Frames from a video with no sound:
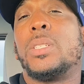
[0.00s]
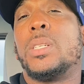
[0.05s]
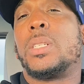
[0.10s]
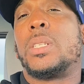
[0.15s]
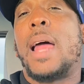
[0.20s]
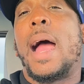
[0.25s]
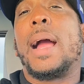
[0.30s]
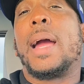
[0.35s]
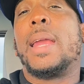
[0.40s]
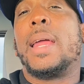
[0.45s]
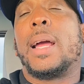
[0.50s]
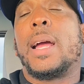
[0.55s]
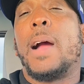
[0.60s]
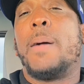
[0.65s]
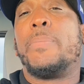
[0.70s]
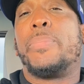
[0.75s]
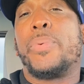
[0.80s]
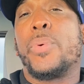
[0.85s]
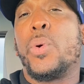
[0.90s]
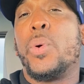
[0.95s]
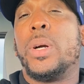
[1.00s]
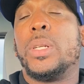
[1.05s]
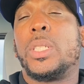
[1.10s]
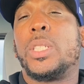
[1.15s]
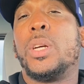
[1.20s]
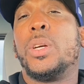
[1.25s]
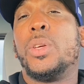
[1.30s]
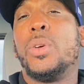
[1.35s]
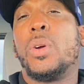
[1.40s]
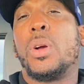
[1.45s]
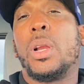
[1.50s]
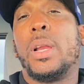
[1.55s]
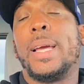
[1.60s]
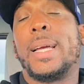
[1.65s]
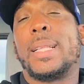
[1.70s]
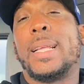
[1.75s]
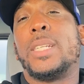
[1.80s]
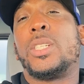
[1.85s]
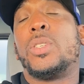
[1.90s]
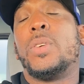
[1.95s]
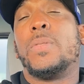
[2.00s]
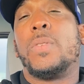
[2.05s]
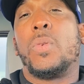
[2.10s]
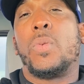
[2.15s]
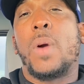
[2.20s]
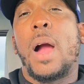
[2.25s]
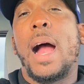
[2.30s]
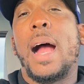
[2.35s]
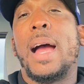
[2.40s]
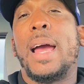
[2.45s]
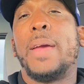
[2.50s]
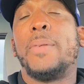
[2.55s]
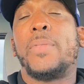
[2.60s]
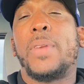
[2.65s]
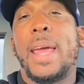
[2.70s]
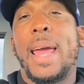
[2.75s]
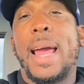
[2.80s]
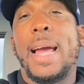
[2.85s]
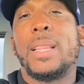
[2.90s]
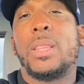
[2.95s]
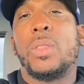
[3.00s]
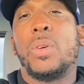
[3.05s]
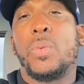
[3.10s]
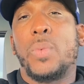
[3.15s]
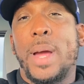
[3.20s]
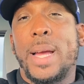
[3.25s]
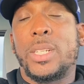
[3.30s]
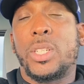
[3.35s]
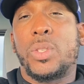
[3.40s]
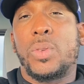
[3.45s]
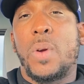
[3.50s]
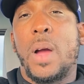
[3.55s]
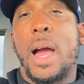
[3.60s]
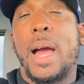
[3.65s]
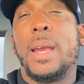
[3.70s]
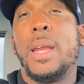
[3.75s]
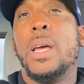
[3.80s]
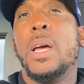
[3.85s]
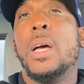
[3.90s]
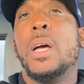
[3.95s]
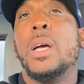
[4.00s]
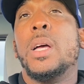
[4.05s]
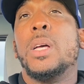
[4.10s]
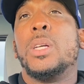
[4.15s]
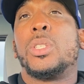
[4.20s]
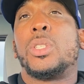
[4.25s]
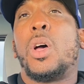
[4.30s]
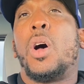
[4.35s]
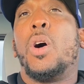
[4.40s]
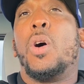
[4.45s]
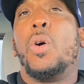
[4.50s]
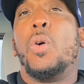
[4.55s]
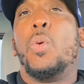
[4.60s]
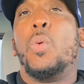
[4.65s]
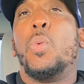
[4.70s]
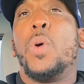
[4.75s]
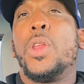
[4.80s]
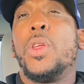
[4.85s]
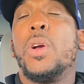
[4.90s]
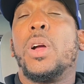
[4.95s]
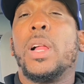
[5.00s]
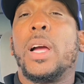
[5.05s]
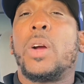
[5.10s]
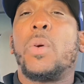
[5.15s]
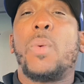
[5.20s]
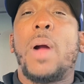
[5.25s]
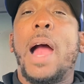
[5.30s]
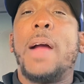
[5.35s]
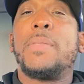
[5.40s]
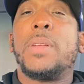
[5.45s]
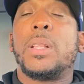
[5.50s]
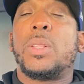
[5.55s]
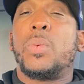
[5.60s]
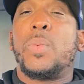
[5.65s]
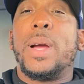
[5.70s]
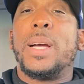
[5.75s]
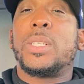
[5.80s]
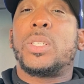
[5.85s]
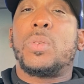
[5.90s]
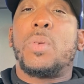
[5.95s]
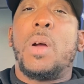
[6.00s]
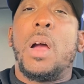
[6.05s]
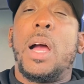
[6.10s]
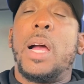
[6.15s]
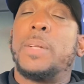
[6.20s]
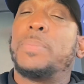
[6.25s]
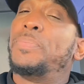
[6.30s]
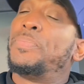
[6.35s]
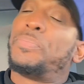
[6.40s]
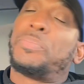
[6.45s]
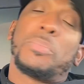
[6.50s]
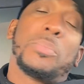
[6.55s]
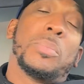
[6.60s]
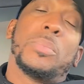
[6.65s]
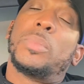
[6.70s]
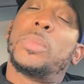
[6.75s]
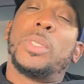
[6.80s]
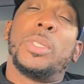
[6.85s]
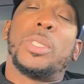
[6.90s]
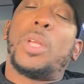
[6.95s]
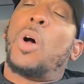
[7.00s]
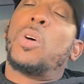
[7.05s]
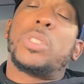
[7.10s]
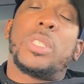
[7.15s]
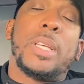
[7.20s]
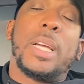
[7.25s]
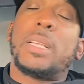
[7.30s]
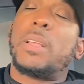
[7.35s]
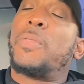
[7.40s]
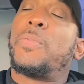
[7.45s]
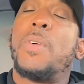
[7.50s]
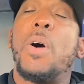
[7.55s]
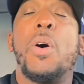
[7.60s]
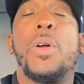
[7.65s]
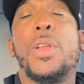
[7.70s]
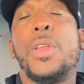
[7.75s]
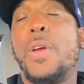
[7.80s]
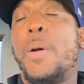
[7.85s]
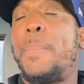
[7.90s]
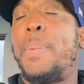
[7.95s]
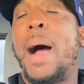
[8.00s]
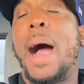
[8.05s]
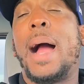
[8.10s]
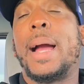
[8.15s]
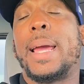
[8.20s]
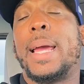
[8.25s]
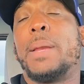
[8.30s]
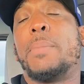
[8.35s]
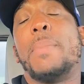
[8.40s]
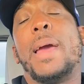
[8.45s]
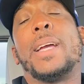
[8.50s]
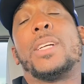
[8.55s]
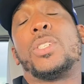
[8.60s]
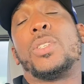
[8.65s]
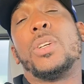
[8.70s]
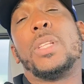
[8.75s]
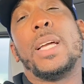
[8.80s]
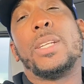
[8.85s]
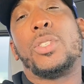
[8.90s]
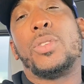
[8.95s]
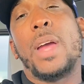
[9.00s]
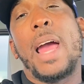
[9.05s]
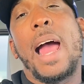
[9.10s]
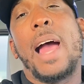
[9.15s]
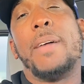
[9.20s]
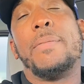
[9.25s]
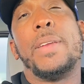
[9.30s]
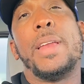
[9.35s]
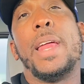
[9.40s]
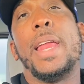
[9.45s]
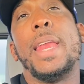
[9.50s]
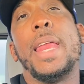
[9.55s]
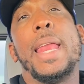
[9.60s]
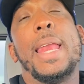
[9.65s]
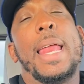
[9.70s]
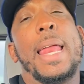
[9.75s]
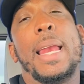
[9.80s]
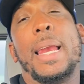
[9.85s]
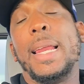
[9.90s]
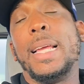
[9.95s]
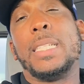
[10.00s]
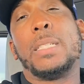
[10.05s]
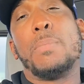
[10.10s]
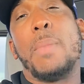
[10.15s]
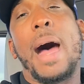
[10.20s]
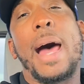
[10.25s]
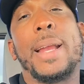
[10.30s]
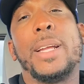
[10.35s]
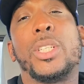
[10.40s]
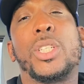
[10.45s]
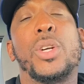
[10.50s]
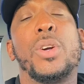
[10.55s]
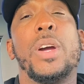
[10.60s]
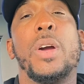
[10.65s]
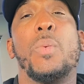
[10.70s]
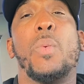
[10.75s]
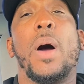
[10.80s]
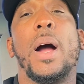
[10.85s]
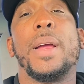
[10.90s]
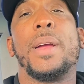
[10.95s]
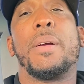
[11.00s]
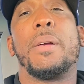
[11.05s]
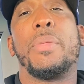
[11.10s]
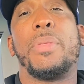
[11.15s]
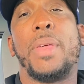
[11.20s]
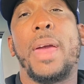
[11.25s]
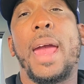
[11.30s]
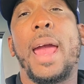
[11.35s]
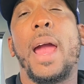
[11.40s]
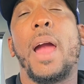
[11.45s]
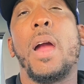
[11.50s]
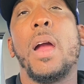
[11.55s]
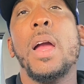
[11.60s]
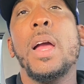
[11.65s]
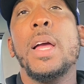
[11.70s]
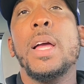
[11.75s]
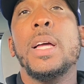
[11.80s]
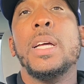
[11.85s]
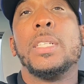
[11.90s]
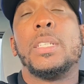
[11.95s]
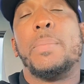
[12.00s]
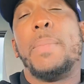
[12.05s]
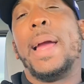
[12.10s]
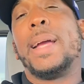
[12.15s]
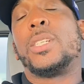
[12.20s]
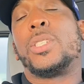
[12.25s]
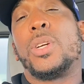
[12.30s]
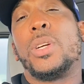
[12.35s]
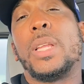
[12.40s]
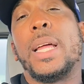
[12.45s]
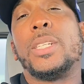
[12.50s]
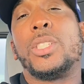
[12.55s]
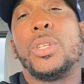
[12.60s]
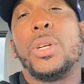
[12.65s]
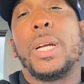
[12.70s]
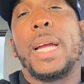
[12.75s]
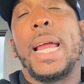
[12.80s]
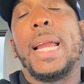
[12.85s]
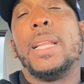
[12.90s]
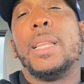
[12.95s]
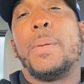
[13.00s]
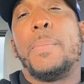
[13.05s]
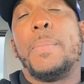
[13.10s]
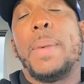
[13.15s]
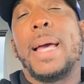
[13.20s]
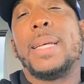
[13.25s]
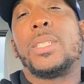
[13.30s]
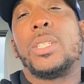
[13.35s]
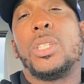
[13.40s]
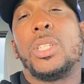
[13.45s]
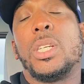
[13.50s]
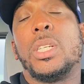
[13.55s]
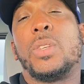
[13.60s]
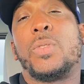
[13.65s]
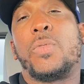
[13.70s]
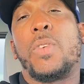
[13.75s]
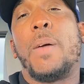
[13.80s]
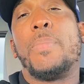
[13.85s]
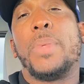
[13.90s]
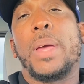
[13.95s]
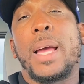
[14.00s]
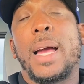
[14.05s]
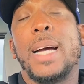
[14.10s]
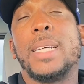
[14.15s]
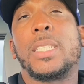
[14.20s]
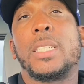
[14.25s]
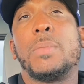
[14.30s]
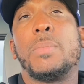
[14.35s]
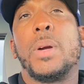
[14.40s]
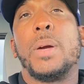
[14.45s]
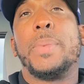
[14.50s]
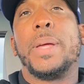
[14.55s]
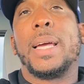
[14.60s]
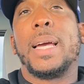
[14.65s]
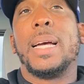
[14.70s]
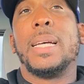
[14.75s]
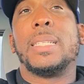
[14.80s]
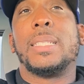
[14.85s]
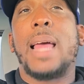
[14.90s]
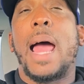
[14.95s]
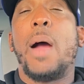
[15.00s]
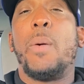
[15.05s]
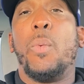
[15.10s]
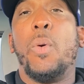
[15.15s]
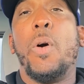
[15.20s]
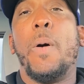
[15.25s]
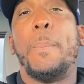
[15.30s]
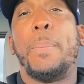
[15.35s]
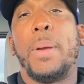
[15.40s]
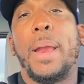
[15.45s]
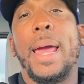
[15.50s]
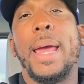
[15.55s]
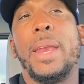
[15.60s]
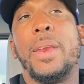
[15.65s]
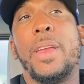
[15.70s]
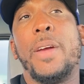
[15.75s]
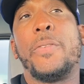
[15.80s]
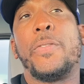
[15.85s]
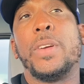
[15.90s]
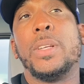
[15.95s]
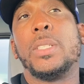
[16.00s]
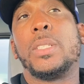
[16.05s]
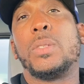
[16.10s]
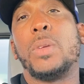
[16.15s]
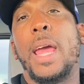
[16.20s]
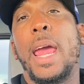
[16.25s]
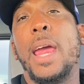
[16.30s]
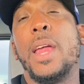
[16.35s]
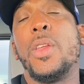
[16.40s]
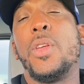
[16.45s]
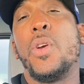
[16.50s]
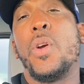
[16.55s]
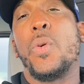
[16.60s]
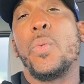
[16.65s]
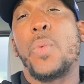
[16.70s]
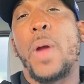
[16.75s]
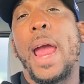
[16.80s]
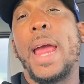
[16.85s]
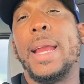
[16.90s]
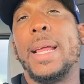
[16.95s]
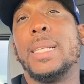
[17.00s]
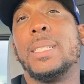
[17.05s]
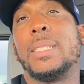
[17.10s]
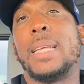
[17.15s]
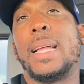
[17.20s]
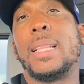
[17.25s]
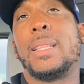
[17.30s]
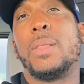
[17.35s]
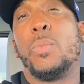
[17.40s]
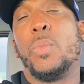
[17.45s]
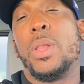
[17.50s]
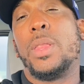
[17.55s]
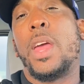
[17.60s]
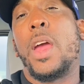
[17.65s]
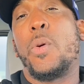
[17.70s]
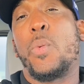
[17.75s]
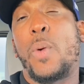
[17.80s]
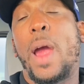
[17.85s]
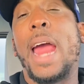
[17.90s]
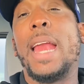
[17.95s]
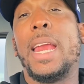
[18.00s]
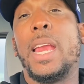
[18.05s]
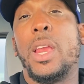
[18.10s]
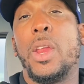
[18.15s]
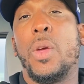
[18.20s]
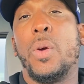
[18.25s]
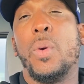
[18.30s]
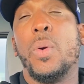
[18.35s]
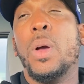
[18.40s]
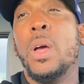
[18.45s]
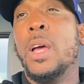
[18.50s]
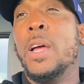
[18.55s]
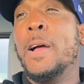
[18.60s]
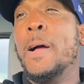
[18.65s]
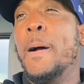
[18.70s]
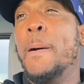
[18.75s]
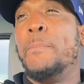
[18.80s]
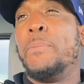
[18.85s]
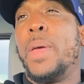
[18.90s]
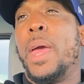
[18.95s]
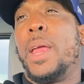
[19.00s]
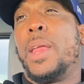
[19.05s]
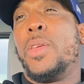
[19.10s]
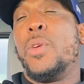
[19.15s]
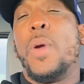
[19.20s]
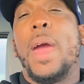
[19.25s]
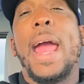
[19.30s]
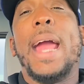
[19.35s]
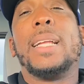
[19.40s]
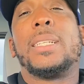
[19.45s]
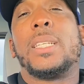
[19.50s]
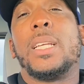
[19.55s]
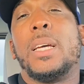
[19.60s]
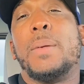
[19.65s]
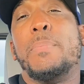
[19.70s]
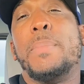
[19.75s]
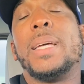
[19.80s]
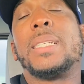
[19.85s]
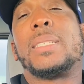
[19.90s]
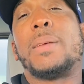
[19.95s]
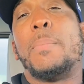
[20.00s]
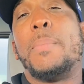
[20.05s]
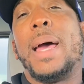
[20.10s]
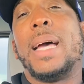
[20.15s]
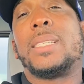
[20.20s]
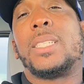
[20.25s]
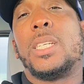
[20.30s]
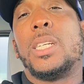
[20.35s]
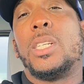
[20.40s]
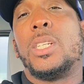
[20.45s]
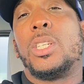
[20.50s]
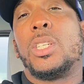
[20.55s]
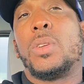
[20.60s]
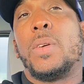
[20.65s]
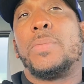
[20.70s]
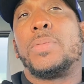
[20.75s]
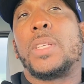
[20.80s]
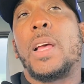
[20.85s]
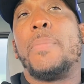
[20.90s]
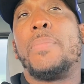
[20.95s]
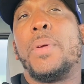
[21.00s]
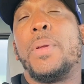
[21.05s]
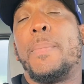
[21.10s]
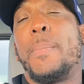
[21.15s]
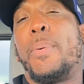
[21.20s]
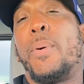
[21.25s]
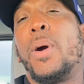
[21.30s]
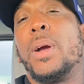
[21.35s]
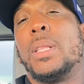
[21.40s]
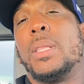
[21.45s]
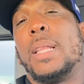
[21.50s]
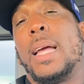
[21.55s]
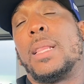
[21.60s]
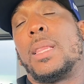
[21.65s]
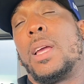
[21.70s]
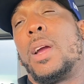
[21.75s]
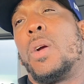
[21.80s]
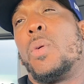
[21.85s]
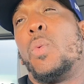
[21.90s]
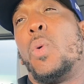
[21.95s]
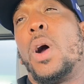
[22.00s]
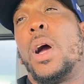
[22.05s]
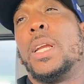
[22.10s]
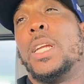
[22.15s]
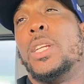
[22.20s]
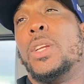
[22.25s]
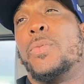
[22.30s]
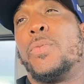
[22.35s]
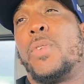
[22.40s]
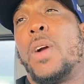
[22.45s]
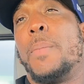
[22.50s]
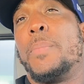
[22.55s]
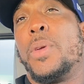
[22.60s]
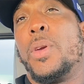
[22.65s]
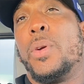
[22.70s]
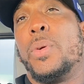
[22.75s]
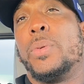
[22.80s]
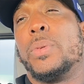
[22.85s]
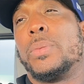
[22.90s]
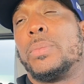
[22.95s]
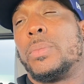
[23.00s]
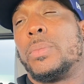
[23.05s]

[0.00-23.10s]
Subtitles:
is not going to come through until you click that you've arrived at the restaurant. So when you click arrived at the restaurant, don't stick the phone in your pocket. Make sure that you have it in and at least monitor it while you're there to make sure that you're getting the messages from the customer, because that will play a difference in your ratings that when they're rating you. And you hate to miss a message of something important that they're wanting from you,